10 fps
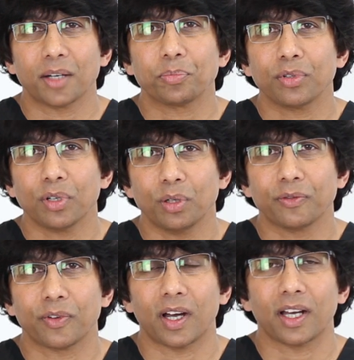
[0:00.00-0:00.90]
that
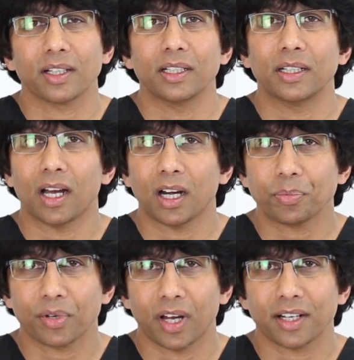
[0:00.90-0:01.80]
profile in our
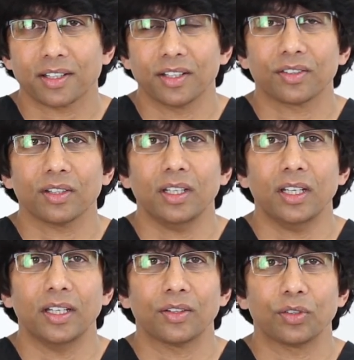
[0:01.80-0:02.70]
practice
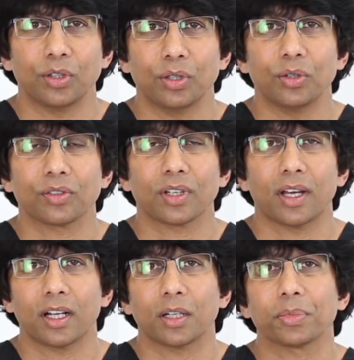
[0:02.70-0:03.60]
is used to
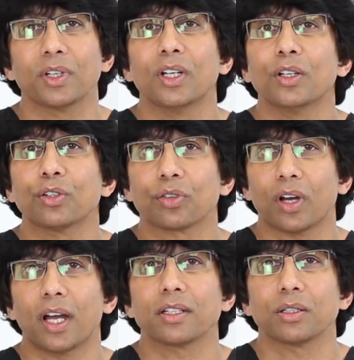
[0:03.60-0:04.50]
help
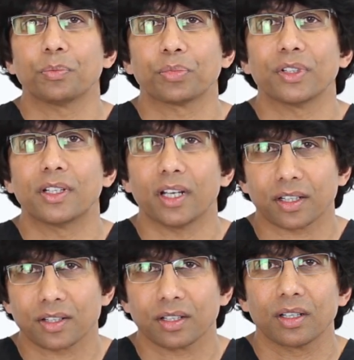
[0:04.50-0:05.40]
try to
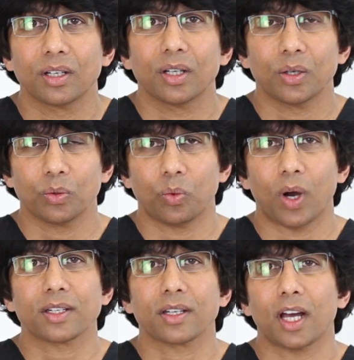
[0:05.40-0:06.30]
predict
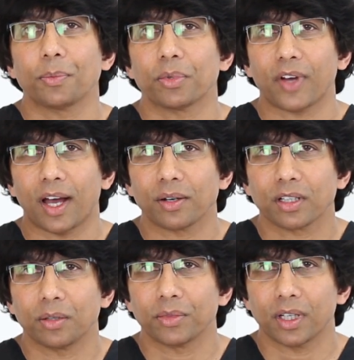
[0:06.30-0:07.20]
what type of
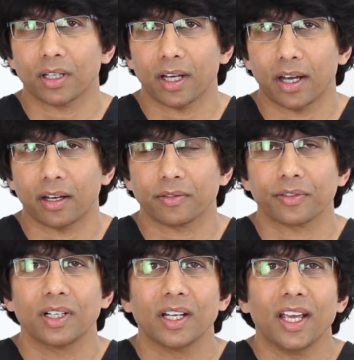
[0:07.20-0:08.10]
outcome they'll
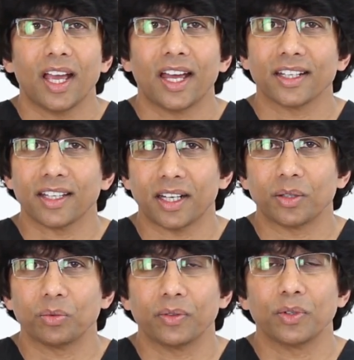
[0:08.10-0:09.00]
have. And
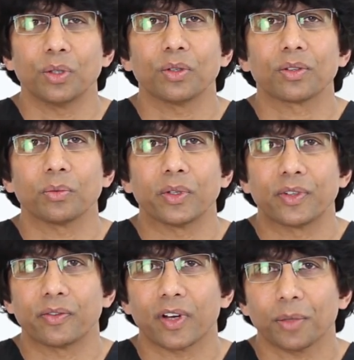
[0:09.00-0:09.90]
again,
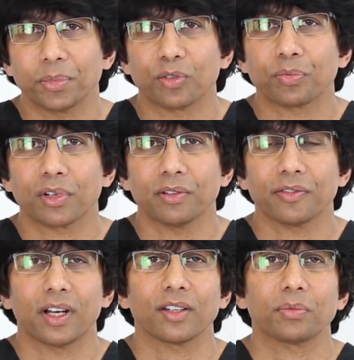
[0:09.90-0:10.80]
we've developed these
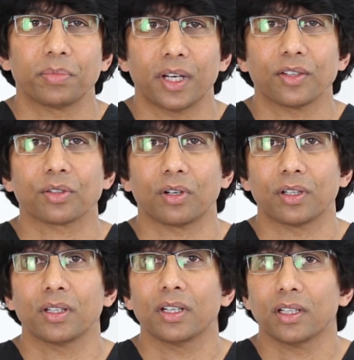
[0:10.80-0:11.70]
profiles based
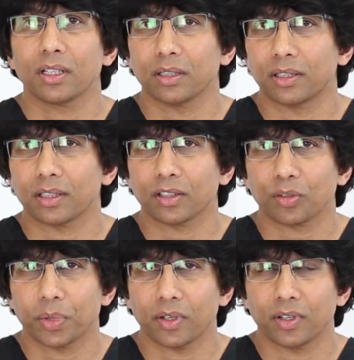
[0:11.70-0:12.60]
on clinical
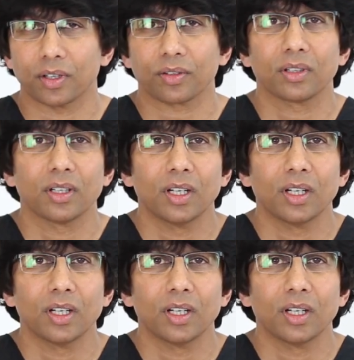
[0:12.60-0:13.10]
experience.